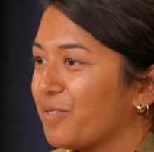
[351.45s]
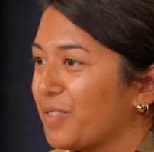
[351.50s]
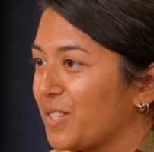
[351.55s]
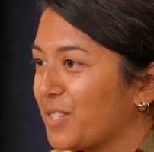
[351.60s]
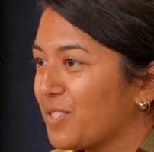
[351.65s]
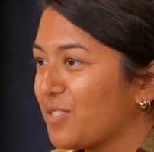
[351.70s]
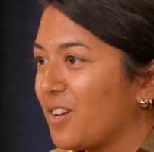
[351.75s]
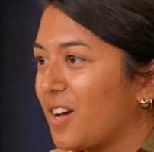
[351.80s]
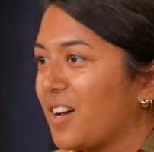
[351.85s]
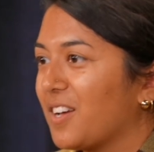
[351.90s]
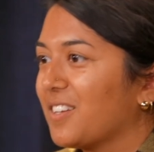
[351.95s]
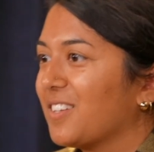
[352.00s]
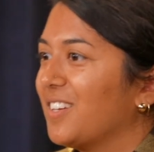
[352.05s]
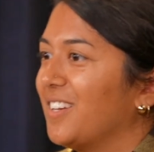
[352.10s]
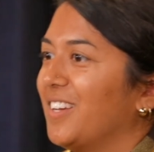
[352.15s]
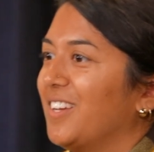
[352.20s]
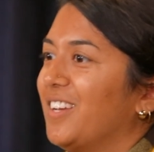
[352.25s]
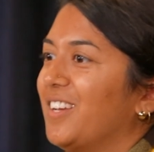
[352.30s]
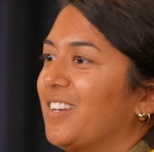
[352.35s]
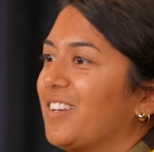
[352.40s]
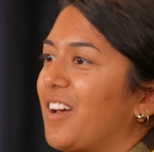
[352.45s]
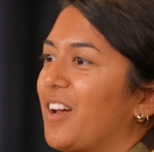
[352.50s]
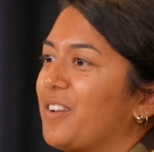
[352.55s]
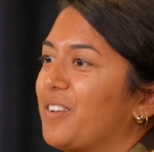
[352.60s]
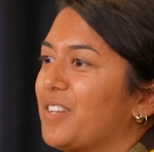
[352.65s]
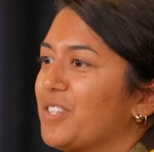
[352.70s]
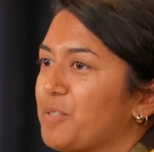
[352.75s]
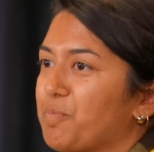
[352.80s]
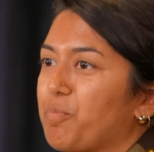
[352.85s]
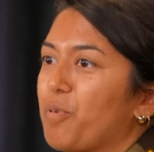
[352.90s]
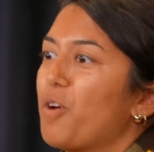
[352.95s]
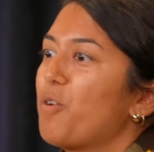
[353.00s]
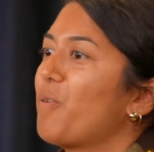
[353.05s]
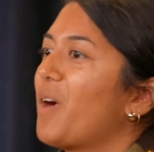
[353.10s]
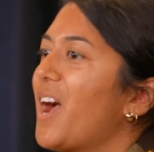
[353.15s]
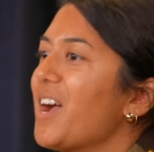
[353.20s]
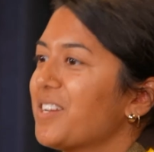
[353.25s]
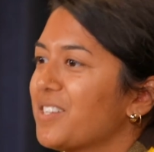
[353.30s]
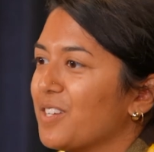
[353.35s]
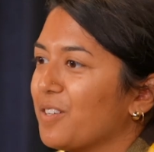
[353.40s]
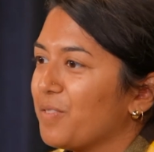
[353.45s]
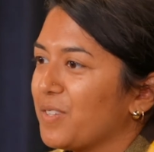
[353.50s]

It's not, it's proactive.